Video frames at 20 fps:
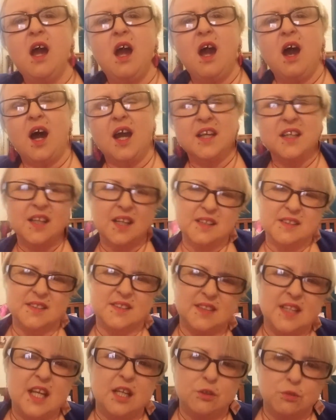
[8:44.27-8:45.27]
I can
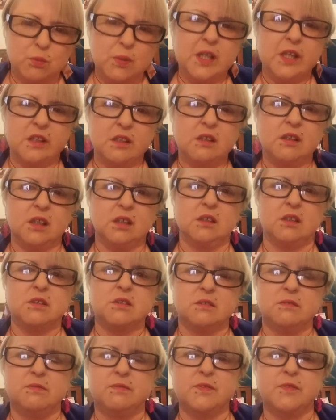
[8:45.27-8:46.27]
understand where a lot
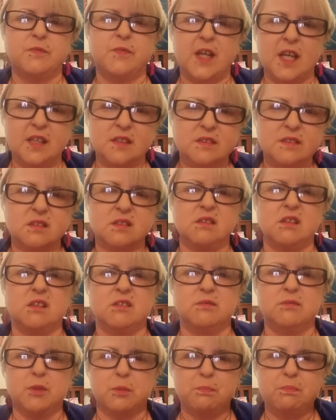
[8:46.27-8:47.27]
of the fans and a lot
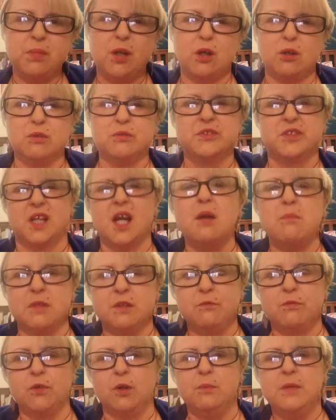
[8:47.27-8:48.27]
of the polls are
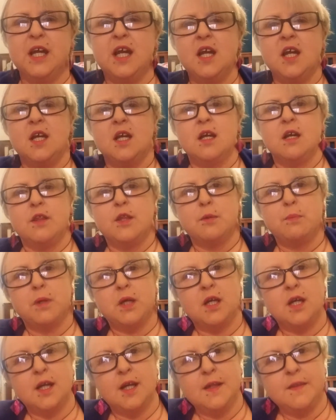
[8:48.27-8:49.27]
coming from. The
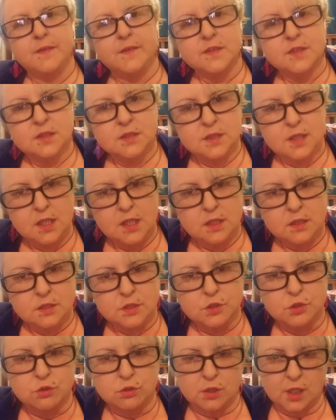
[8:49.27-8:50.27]
behind the
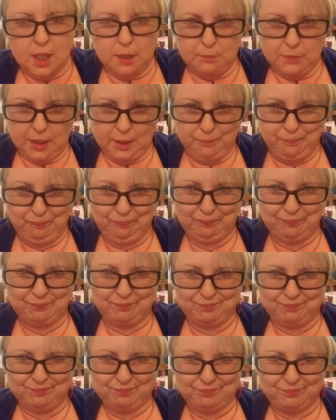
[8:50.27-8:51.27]
scenes drama.
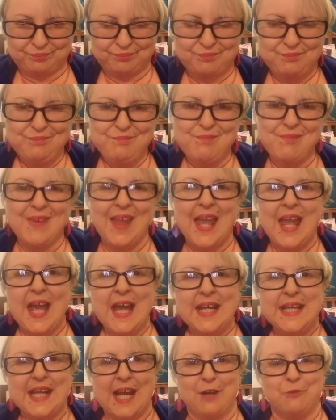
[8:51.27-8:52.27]

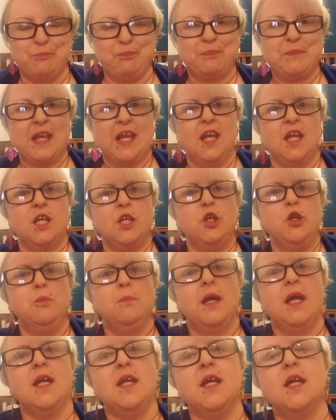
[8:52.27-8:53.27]
Now, you
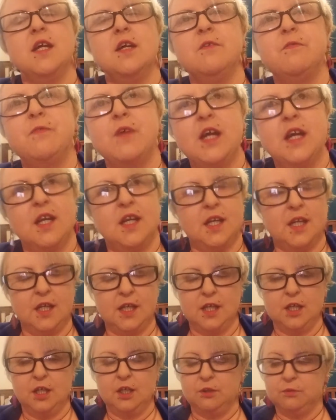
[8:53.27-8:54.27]
may have
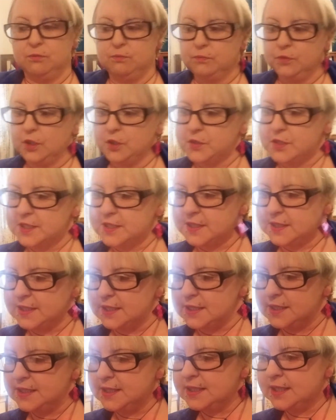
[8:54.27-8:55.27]
noticed
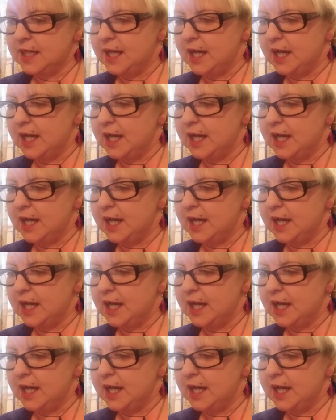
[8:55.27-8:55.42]
that